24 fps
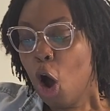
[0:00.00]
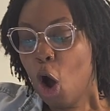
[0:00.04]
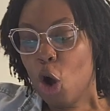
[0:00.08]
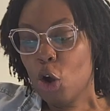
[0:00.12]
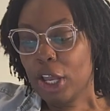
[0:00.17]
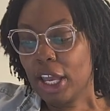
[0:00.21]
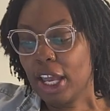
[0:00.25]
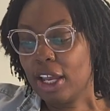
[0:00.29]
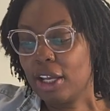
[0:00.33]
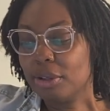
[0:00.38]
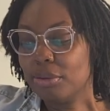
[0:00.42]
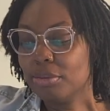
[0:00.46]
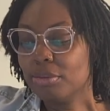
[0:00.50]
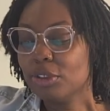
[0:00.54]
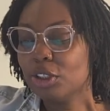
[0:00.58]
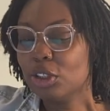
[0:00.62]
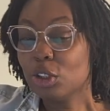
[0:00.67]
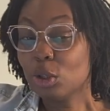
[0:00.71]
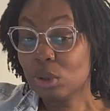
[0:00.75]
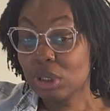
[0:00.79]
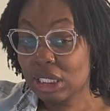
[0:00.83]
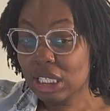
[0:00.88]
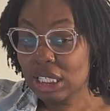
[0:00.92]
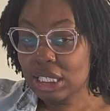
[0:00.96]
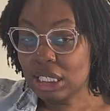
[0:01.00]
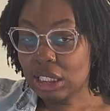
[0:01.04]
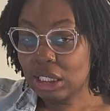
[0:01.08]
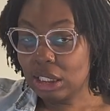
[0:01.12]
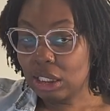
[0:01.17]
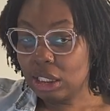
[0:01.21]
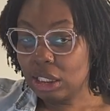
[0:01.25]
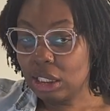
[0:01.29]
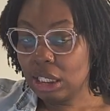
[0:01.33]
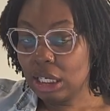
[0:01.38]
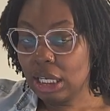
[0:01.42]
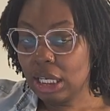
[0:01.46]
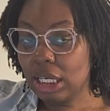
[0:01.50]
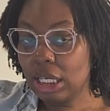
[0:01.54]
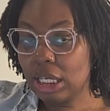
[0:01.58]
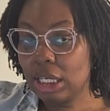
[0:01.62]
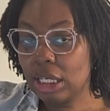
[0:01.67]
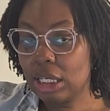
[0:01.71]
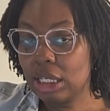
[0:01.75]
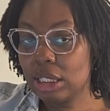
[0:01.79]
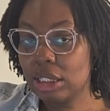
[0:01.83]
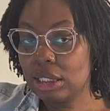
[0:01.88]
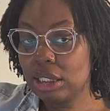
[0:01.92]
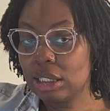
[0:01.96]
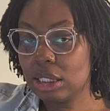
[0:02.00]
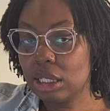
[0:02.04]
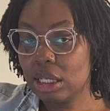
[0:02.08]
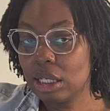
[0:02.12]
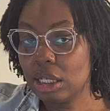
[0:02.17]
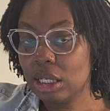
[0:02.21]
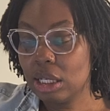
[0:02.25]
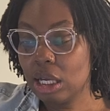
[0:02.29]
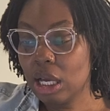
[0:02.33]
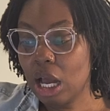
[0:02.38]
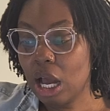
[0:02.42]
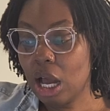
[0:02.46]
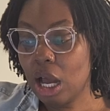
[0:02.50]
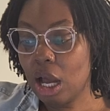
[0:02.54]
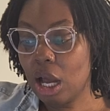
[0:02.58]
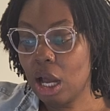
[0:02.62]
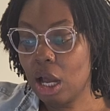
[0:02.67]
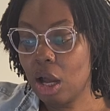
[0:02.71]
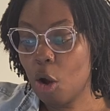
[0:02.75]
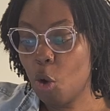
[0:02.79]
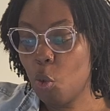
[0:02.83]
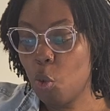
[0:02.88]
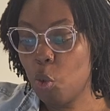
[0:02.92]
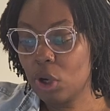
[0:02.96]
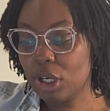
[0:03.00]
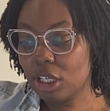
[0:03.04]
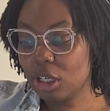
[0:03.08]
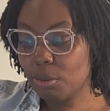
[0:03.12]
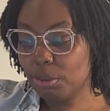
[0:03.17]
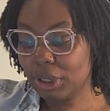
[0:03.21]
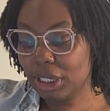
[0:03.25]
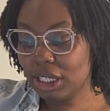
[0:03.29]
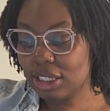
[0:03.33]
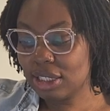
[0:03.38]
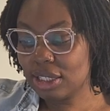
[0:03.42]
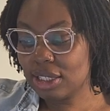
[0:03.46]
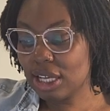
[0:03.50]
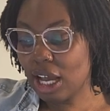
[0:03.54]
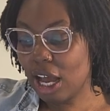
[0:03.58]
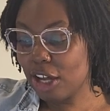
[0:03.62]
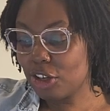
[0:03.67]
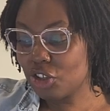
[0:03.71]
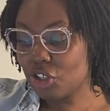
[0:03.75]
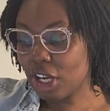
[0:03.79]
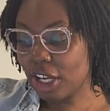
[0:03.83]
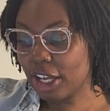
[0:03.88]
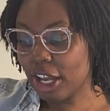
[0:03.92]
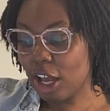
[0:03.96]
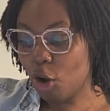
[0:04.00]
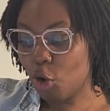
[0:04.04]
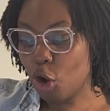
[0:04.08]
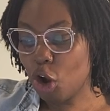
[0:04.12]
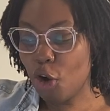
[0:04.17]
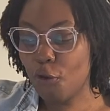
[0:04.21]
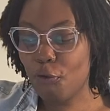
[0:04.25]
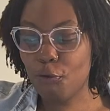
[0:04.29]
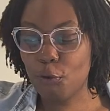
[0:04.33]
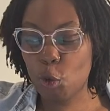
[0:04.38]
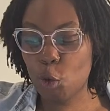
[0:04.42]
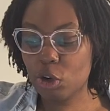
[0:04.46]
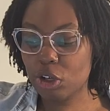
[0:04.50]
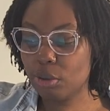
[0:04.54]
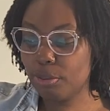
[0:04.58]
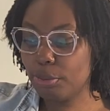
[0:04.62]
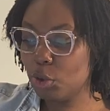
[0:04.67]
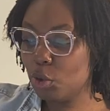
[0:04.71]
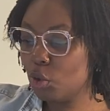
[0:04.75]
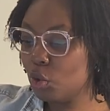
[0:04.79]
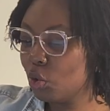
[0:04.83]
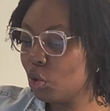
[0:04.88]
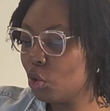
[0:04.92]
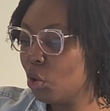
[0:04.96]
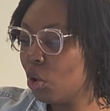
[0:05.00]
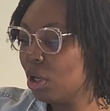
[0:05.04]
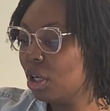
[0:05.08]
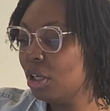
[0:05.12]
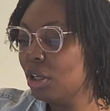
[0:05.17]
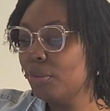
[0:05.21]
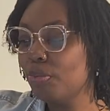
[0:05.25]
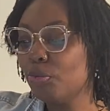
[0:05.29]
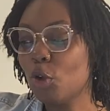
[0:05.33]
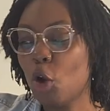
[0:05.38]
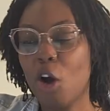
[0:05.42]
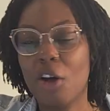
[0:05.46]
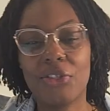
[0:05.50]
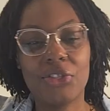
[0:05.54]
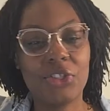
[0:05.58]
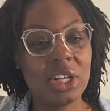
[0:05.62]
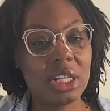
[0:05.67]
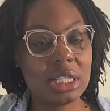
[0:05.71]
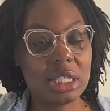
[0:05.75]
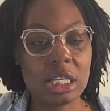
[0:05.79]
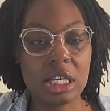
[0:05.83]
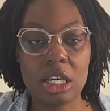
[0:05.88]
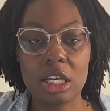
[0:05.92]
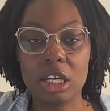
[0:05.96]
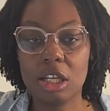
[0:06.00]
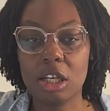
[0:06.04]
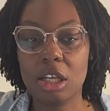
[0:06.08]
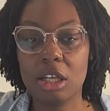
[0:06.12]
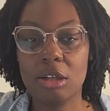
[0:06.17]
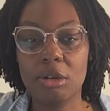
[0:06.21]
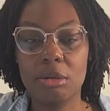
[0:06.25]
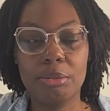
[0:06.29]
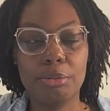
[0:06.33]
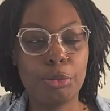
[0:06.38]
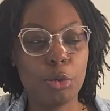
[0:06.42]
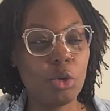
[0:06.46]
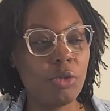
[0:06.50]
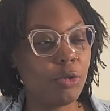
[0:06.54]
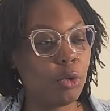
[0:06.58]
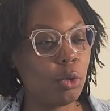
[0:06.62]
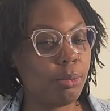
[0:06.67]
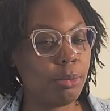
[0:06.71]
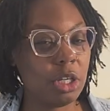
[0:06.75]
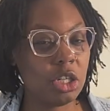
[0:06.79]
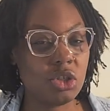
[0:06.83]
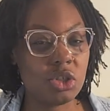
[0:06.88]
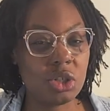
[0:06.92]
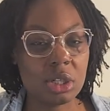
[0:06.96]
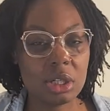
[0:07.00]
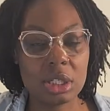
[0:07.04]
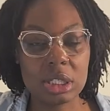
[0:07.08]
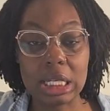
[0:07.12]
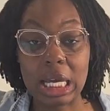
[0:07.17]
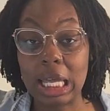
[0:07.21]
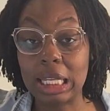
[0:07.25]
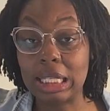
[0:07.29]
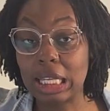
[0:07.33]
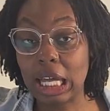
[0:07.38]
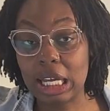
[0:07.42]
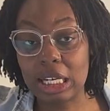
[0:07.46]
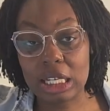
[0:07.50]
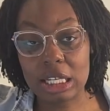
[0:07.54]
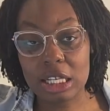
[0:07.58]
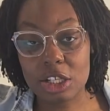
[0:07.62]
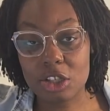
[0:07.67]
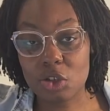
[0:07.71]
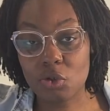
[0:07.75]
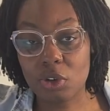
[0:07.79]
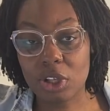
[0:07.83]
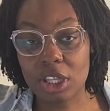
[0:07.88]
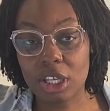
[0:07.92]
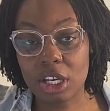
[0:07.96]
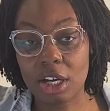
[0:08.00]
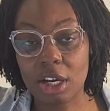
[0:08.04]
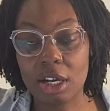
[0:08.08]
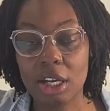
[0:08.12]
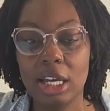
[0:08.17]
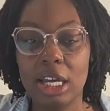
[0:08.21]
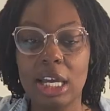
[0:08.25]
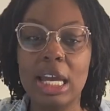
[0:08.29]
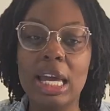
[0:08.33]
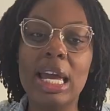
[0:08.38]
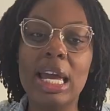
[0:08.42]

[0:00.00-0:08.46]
Okay, so Sicily is one of the places I check out. Affordable, authentic, beautiful beaches, a lot of history there.